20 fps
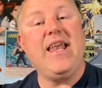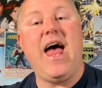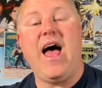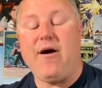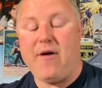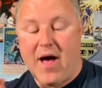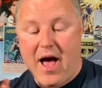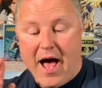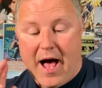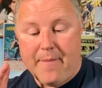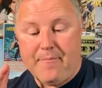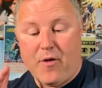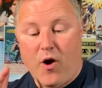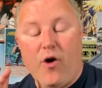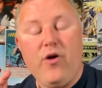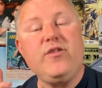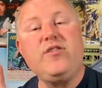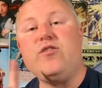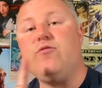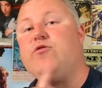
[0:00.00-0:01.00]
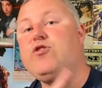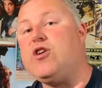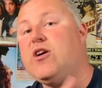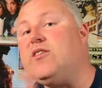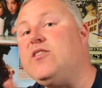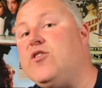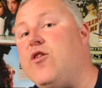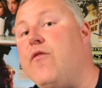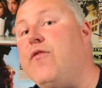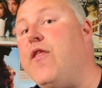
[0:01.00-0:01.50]
Now, also,
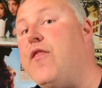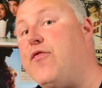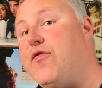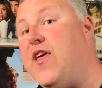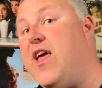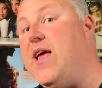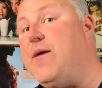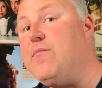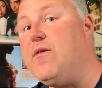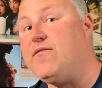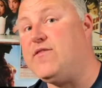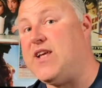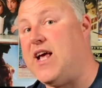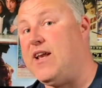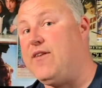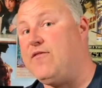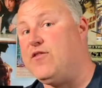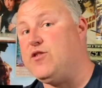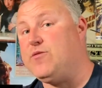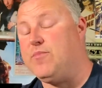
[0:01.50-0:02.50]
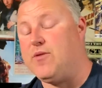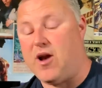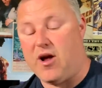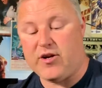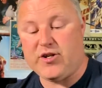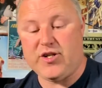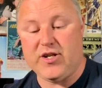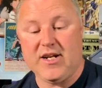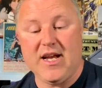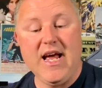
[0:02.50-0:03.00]
just on the theme of television
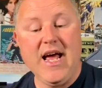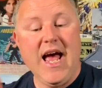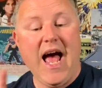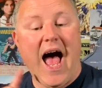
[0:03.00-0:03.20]
production,